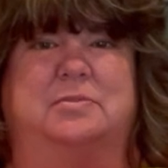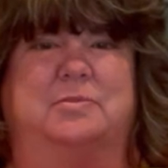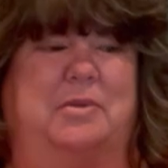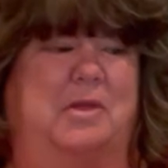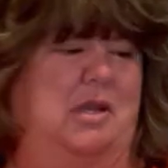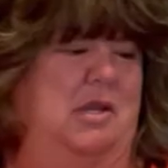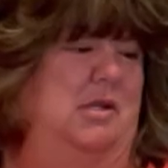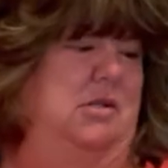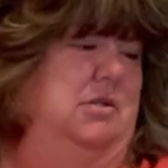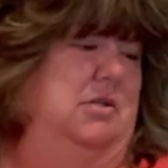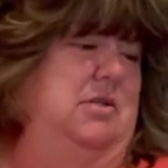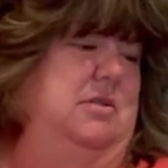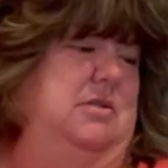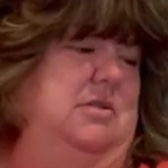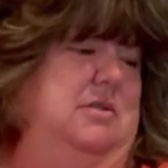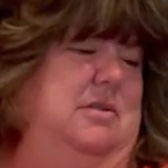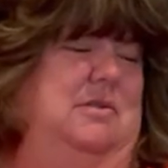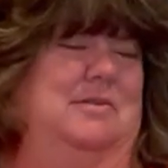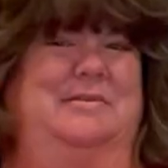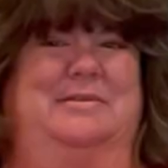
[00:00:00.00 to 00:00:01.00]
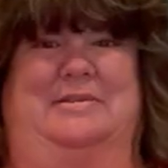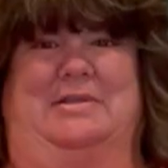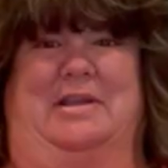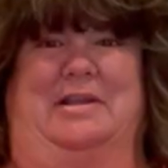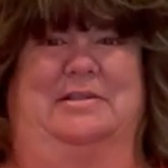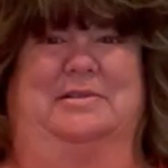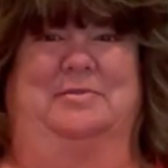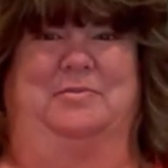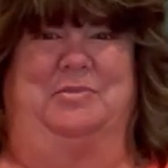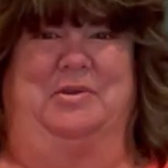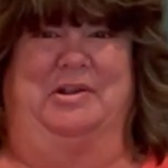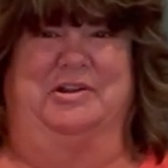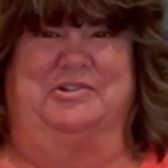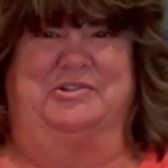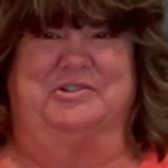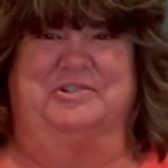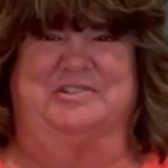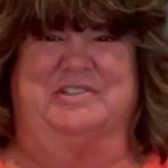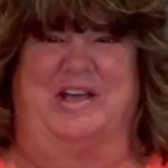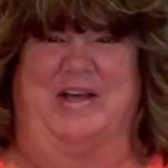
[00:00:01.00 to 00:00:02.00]
plate just to take some
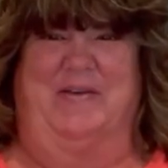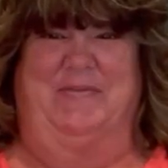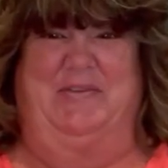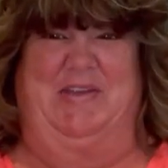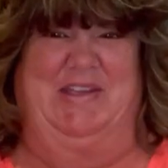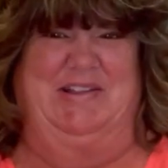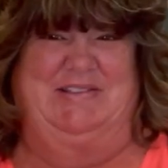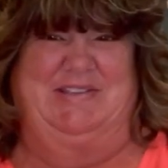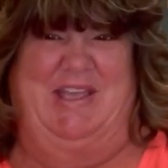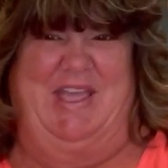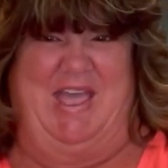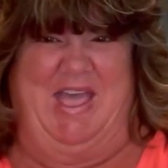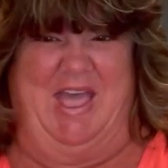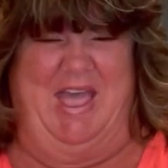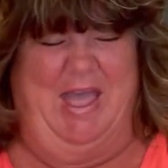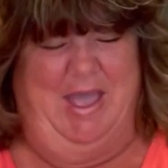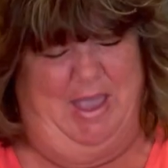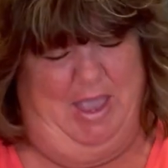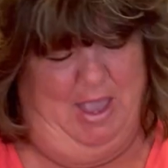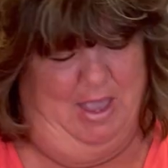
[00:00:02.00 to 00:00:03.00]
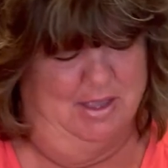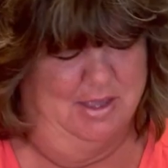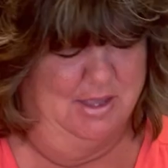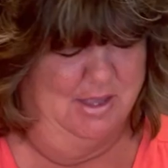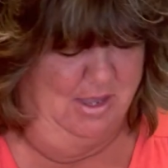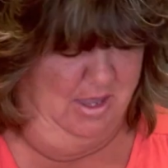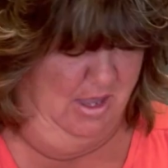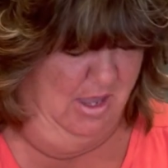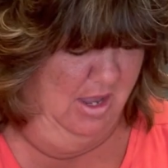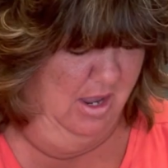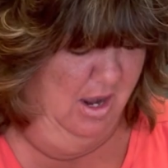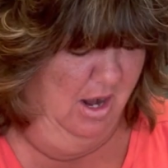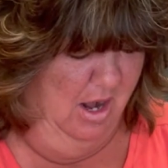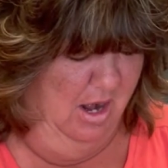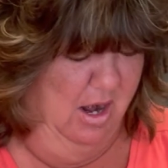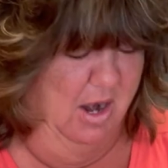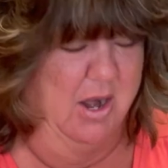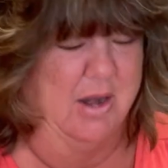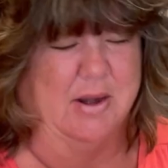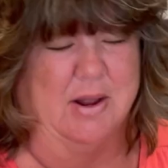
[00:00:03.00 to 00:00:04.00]
pictures of it. All
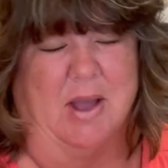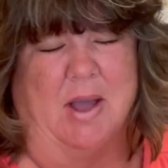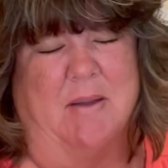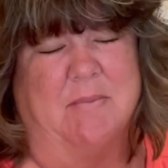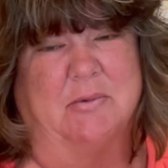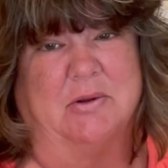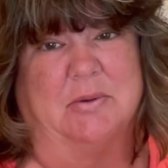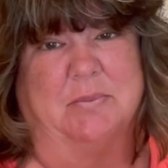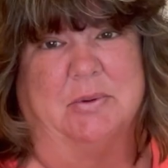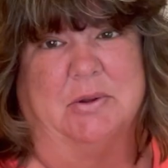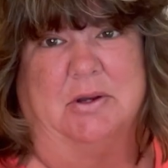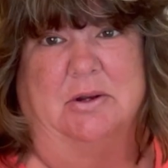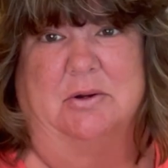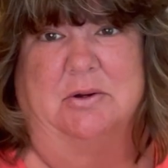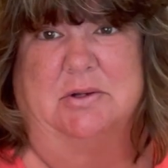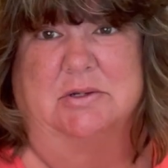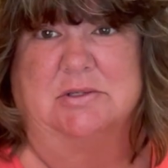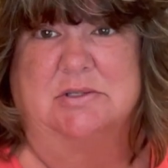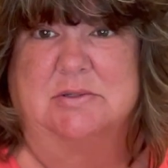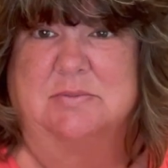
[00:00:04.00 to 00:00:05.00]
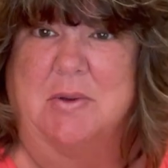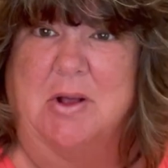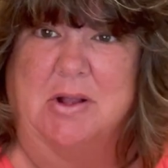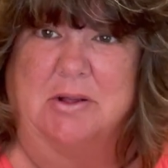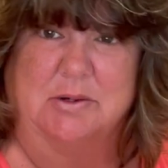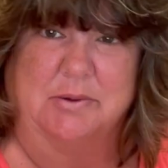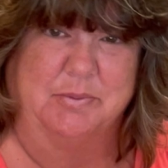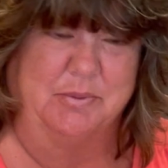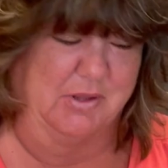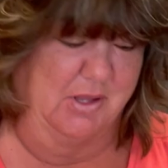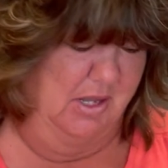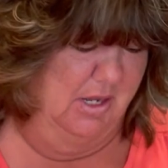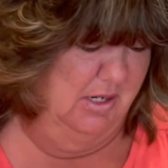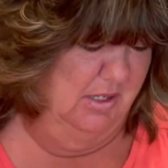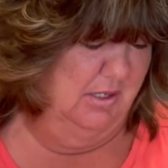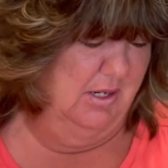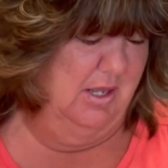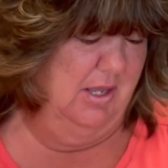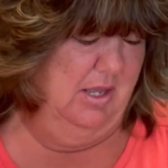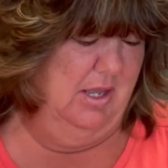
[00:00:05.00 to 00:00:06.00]
right, I'm gonna put it on a smaller
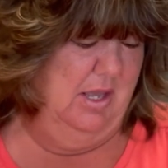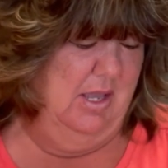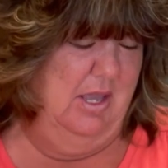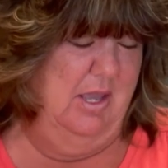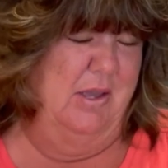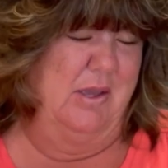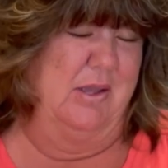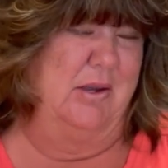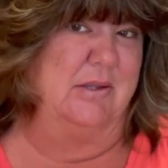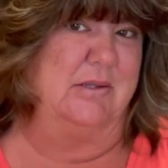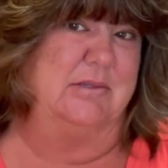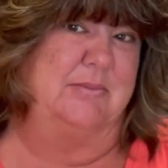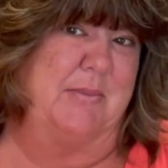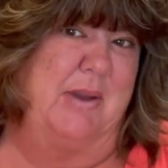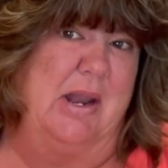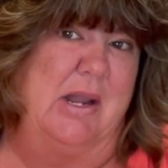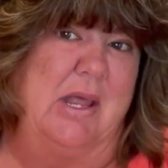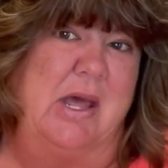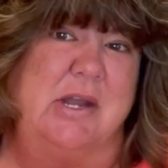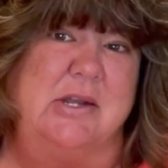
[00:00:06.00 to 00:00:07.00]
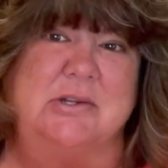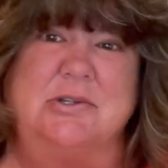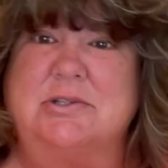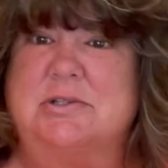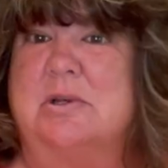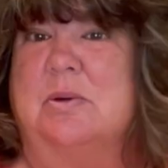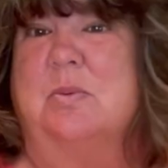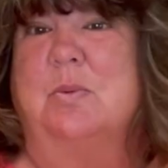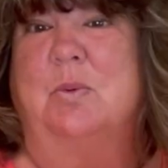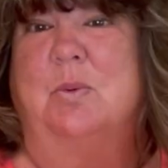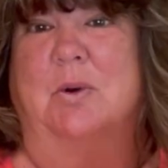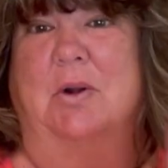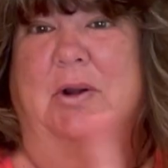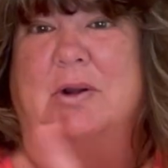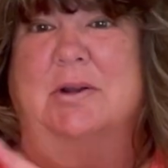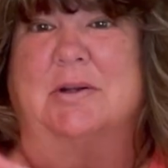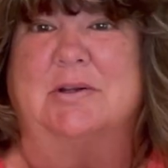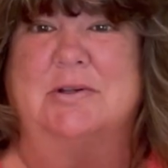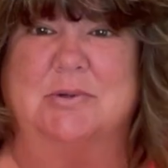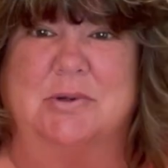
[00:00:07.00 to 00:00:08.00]
plate. And it's my lunch, so we're
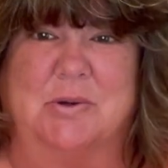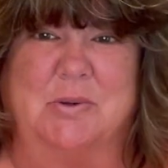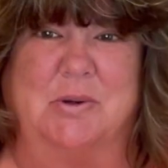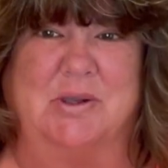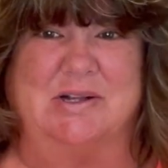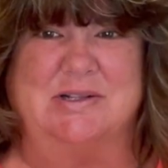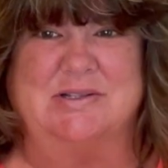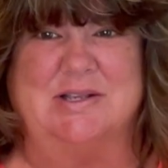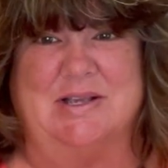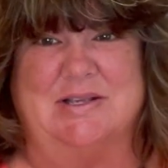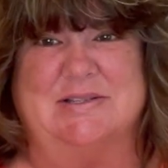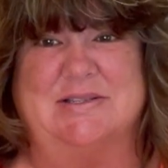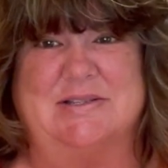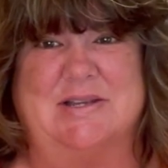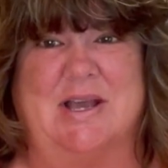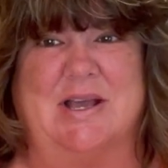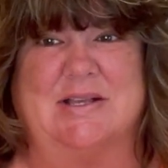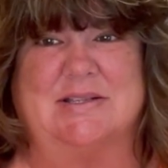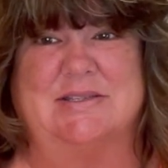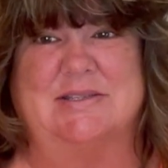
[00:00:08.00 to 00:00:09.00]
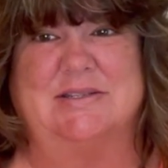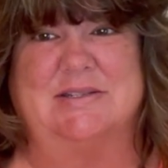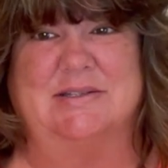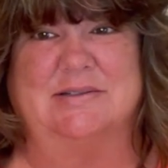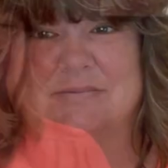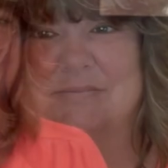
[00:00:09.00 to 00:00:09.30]
gonna do a quick taste test.